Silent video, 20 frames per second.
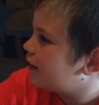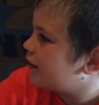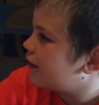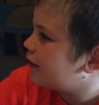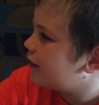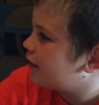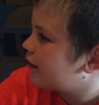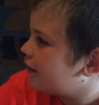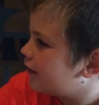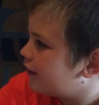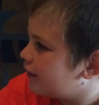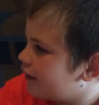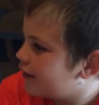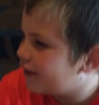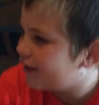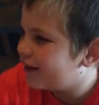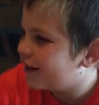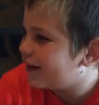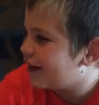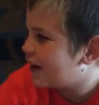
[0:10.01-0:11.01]
Come on.
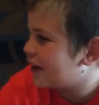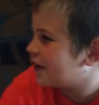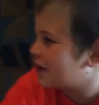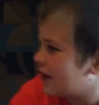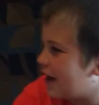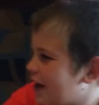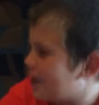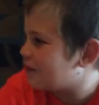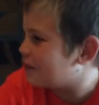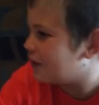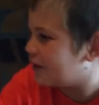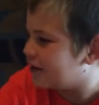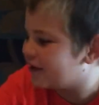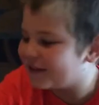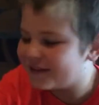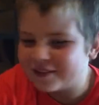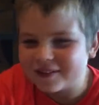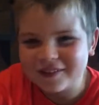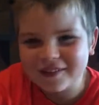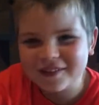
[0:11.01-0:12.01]
I don't have
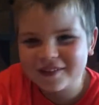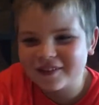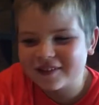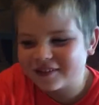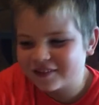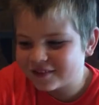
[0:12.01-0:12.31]
one. Just tell,